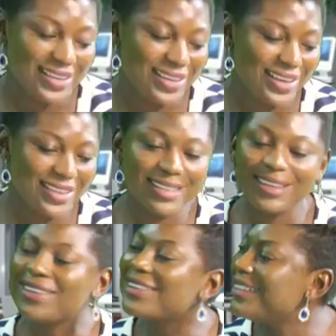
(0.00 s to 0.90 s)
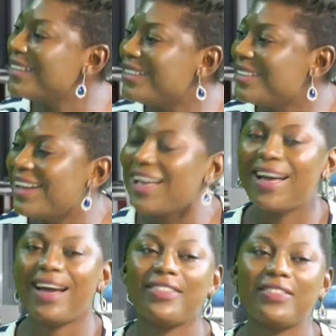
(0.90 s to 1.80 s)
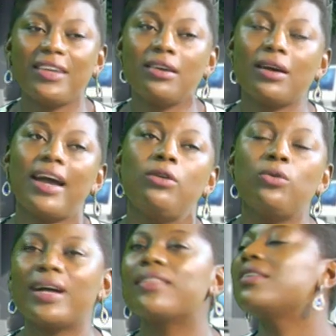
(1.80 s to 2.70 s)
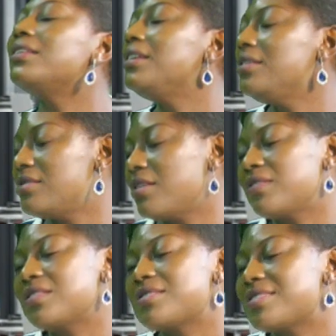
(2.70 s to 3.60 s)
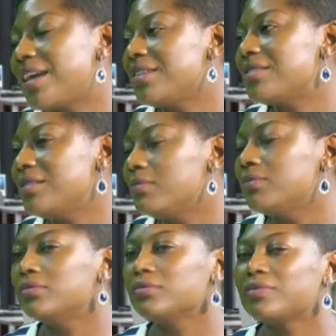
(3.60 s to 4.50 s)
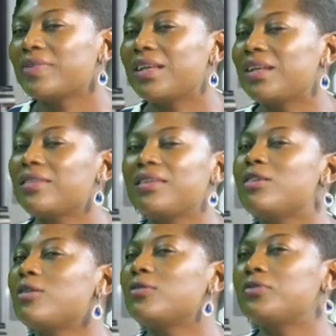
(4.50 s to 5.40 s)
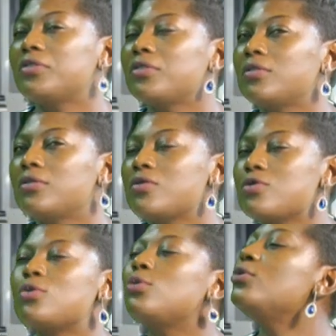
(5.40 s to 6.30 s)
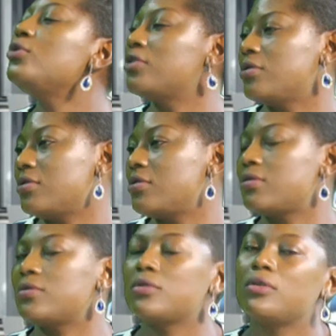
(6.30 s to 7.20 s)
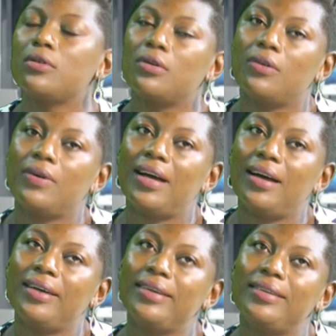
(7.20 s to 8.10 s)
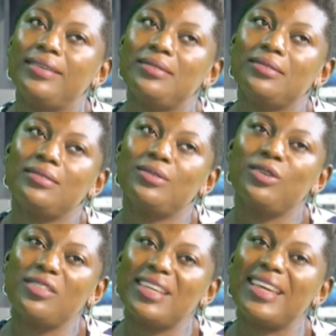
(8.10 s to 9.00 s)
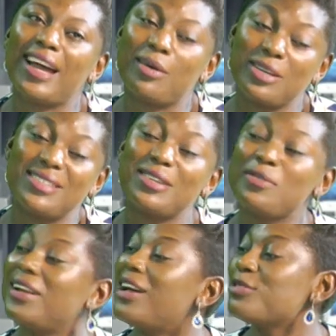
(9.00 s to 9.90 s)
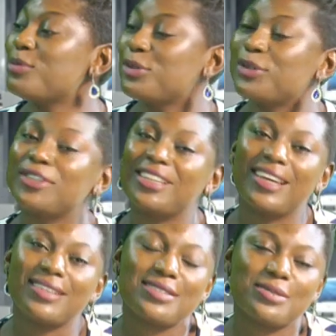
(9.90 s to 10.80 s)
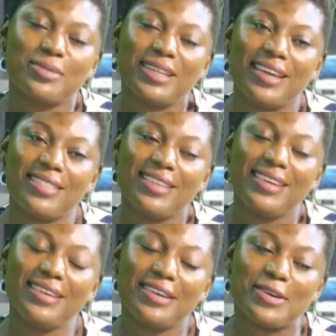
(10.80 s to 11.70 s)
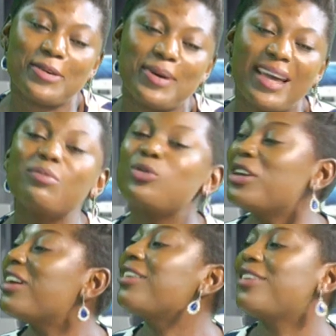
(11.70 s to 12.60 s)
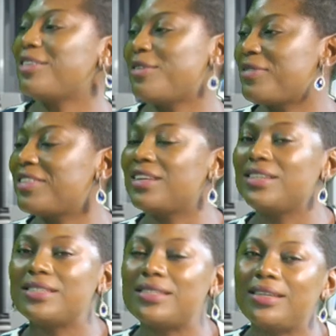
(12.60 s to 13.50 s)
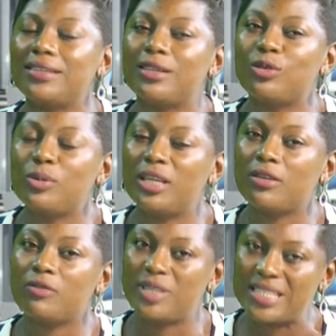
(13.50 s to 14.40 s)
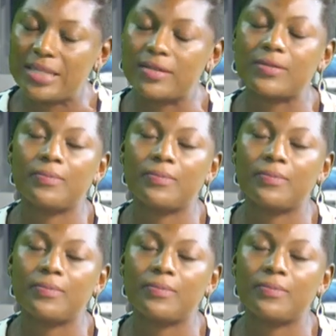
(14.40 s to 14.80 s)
I think I look at the needs of the society, and I think of solutions. I don't think I'm a serial entrepreneur yet, but I think I am doing a lot of things in the domain of business.